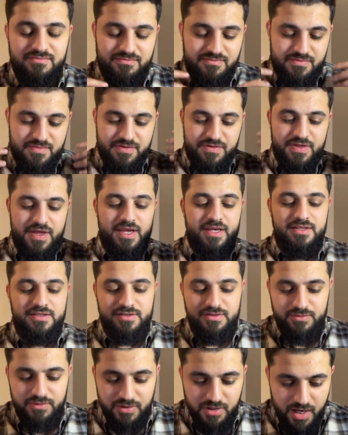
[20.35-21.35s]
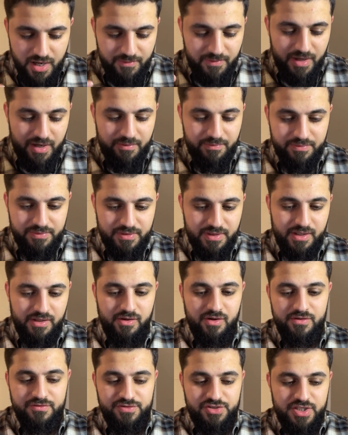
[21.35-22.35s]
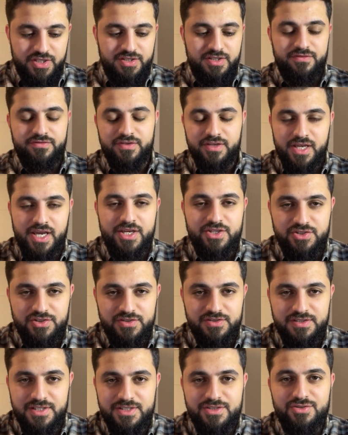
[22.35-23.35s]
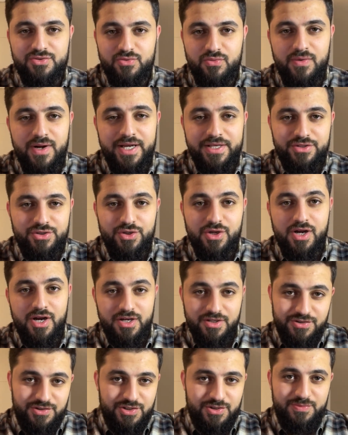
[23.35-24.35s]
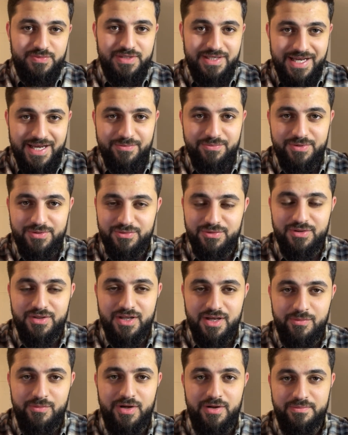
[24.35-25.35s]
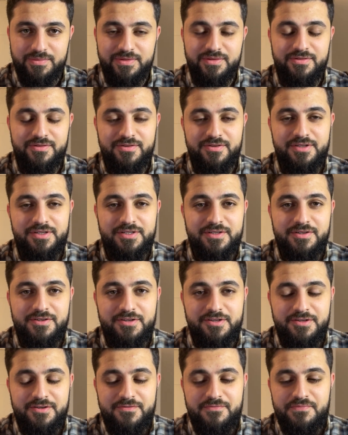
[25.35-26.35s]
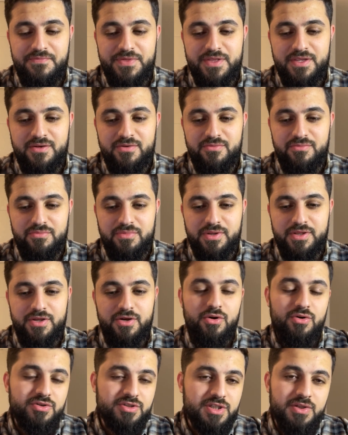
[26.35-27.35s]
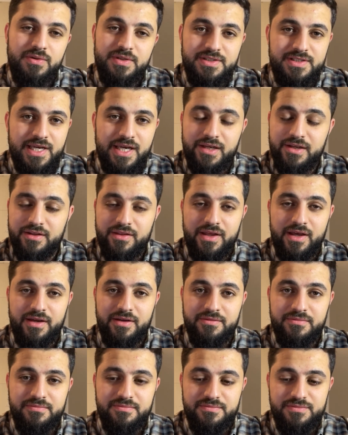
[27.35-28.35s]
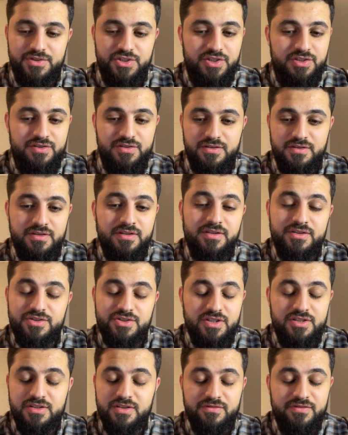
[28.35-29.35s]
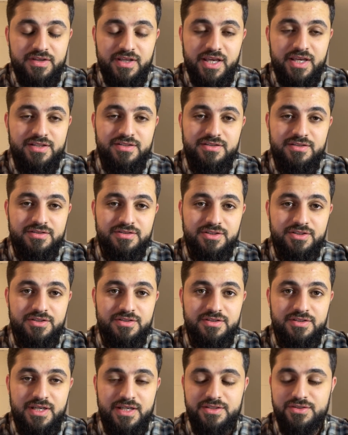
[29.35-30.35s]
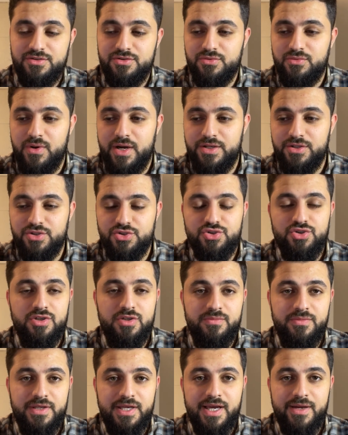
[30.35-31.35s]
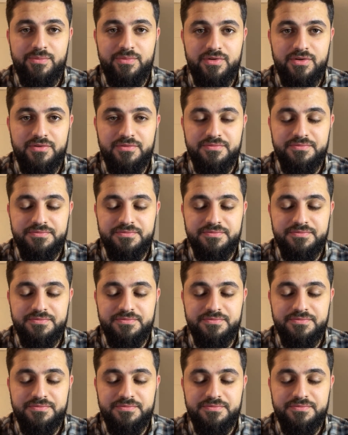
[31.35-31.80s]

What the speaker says: things will come up. A lot of justifications as to why you can't just be happy will come up. But they're also exactly that. Just justifications as to why you shouldn't be happy.